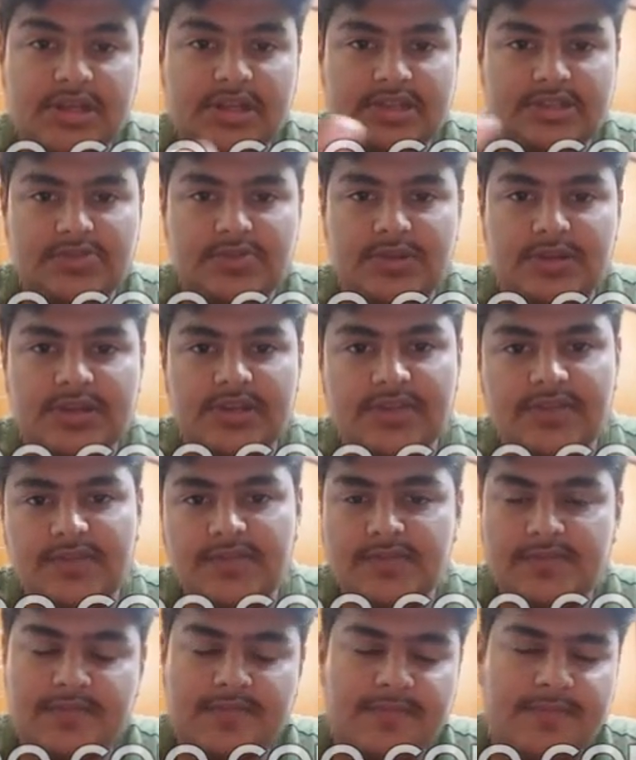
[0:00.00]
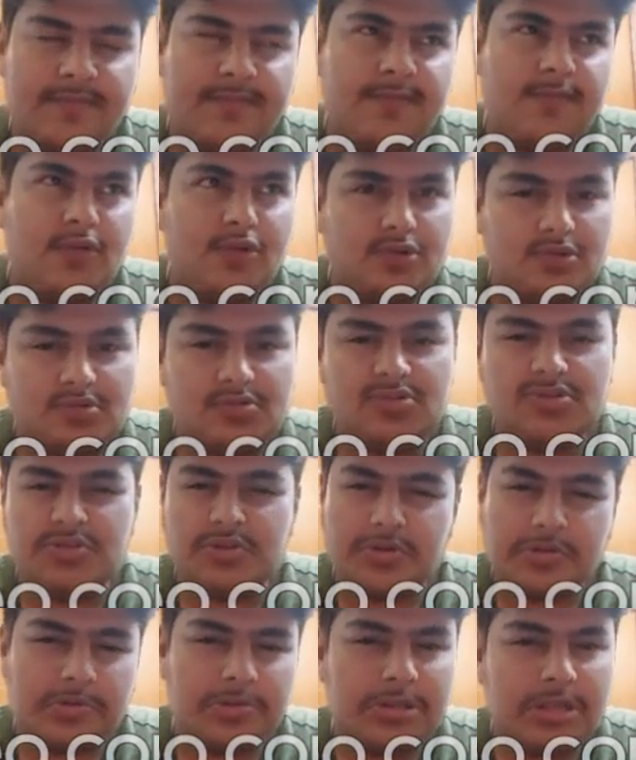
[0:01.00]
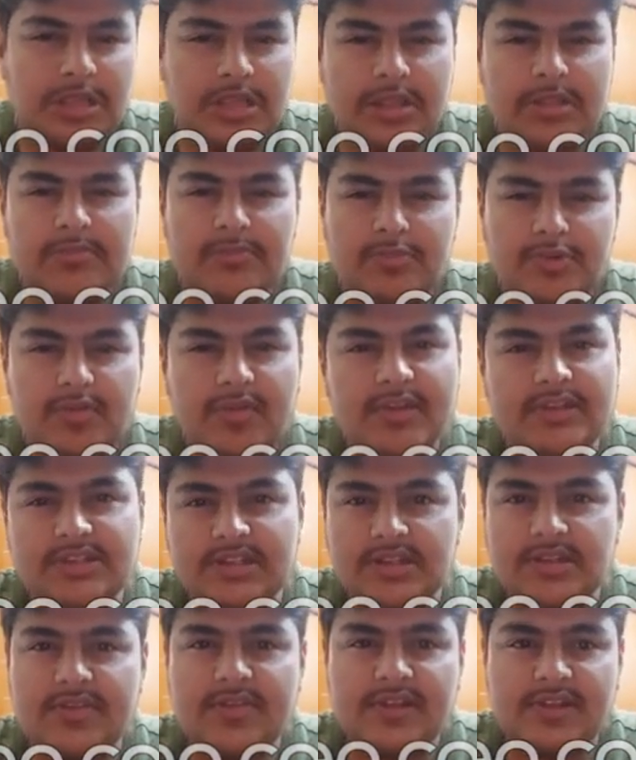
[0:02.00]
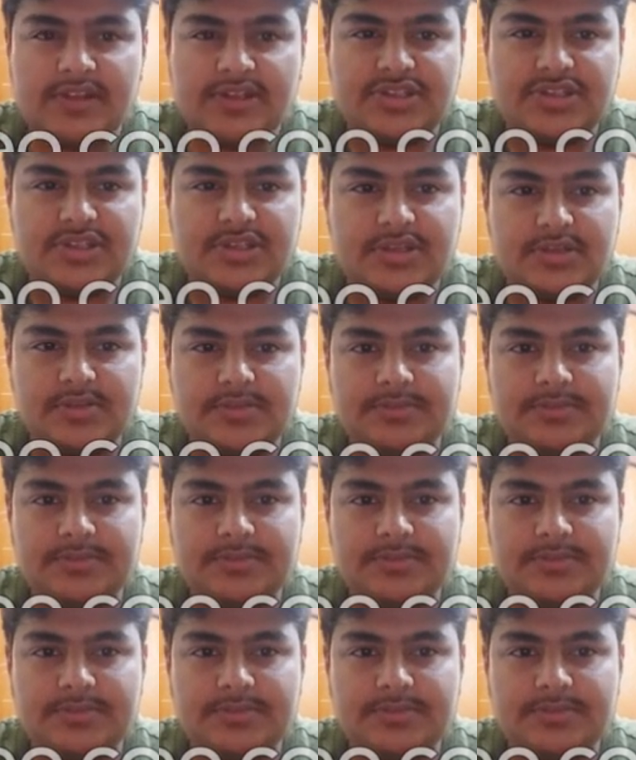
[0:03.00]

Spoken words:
array is 20 foot, so provides enough energy.